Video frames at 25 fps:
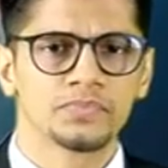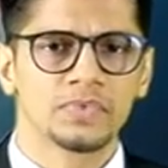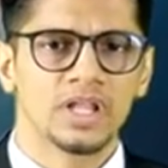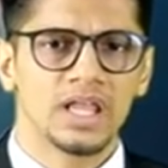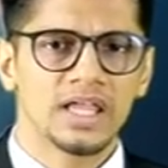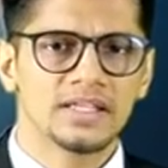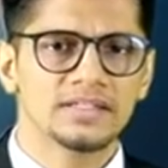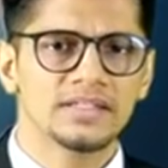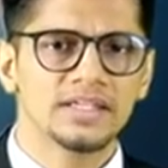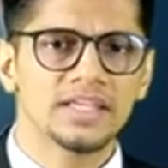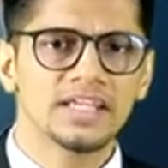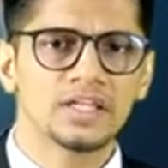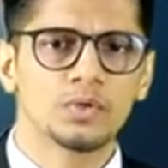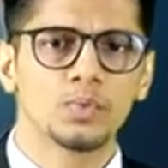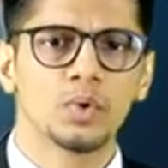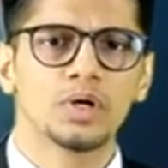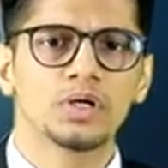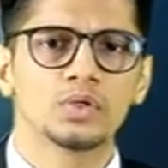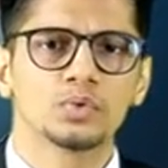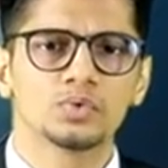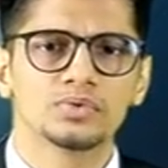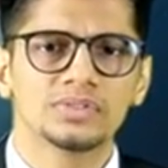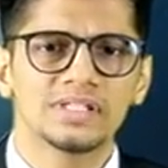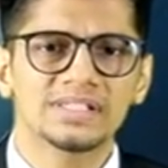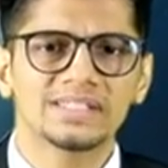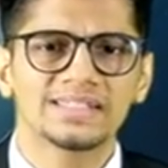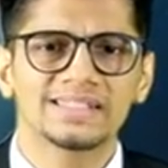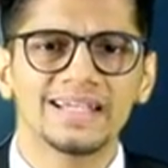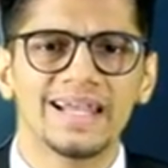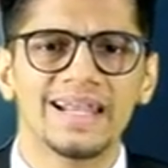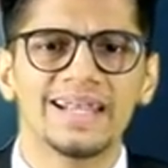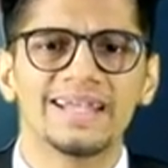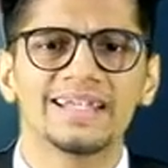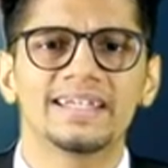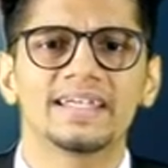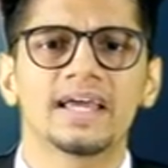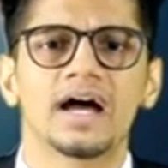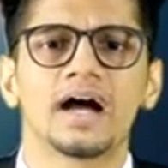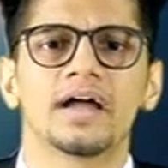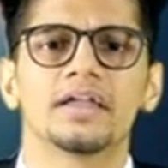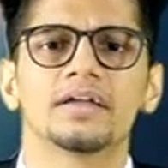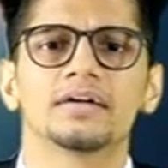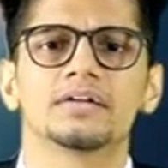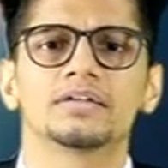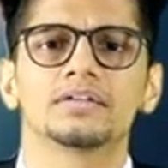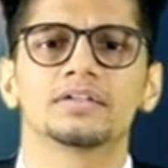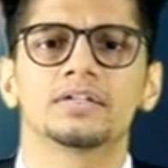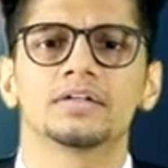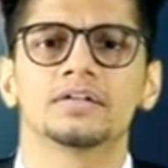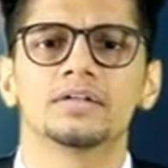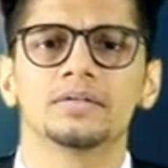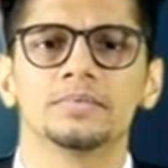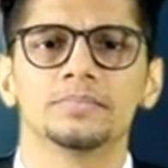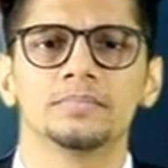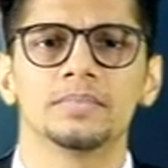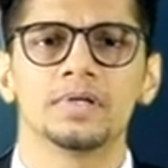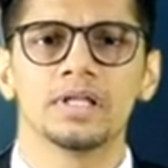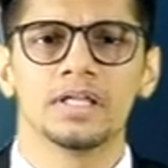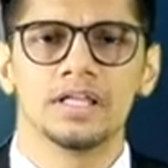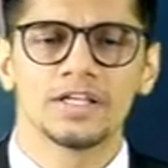is equal to this entire term.